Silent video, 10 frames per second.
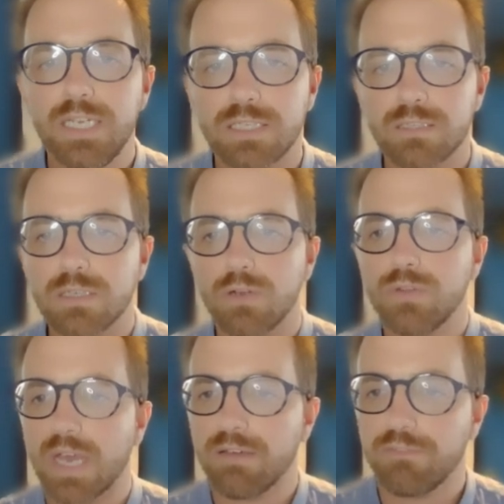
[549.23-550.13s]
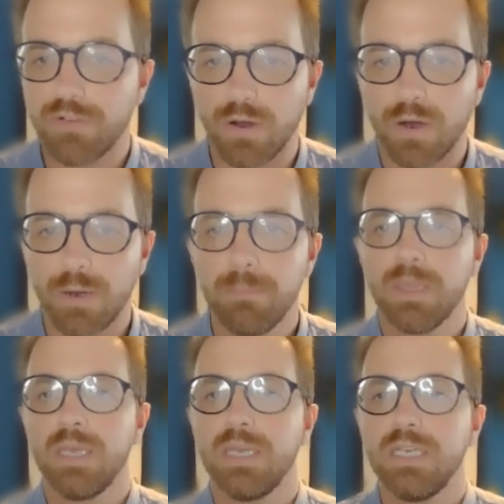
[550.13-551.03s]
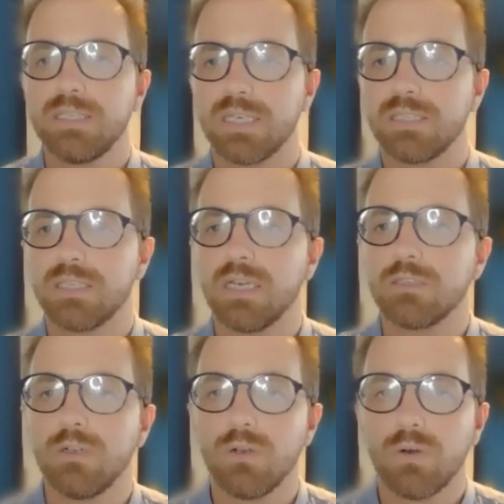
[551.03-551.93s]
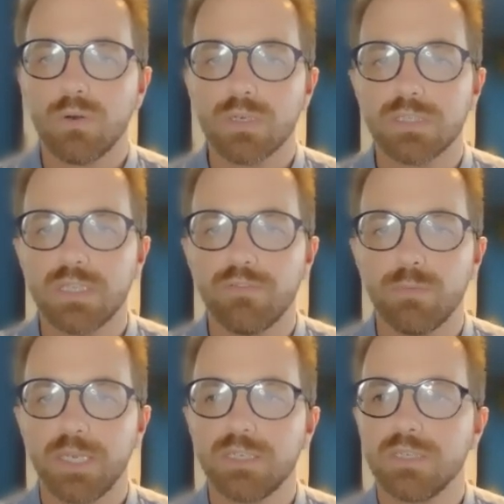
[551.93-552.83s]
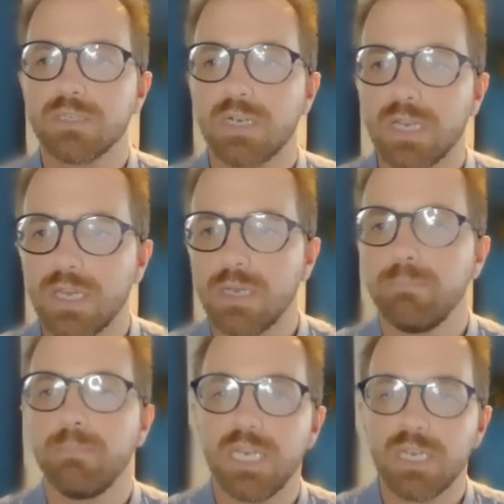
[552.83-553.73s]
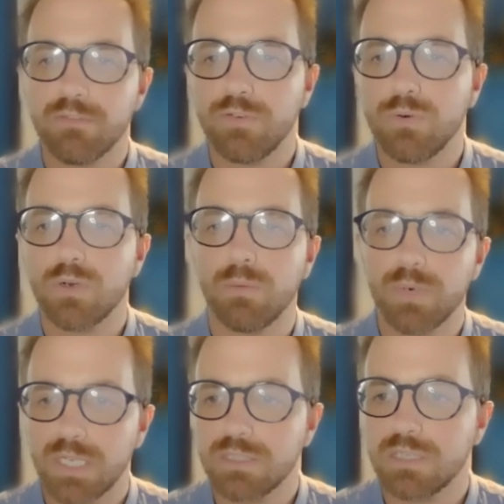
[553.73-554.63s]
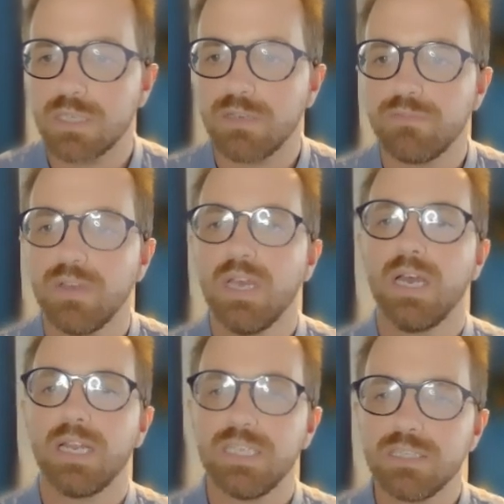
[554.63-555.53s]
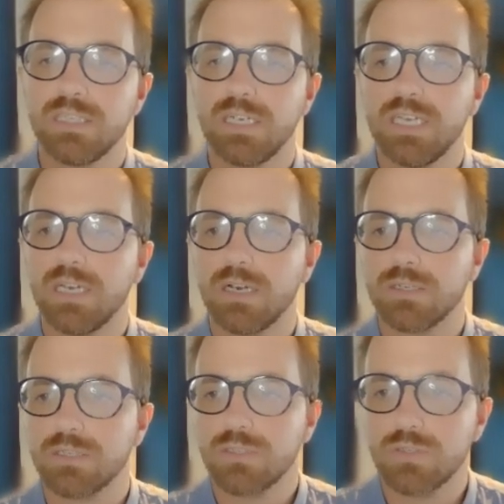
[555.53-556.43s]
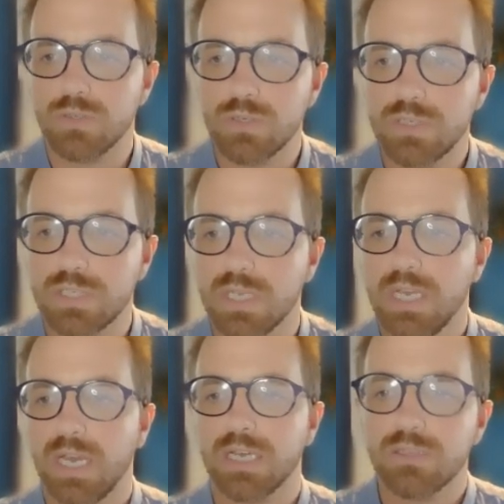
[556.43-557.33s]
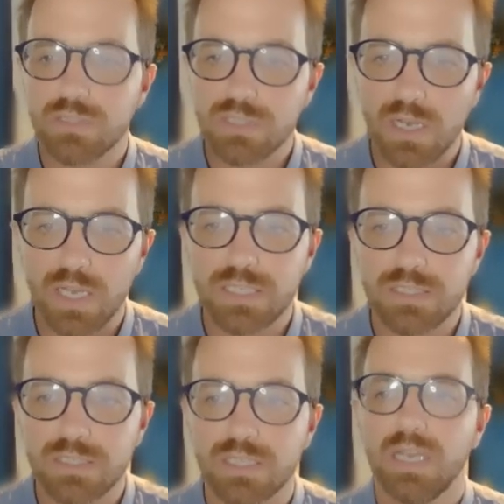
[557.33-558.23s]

doesn't go that far. He says that as long as the information is clear, meaningful, comprehensive, and easily understood and concise,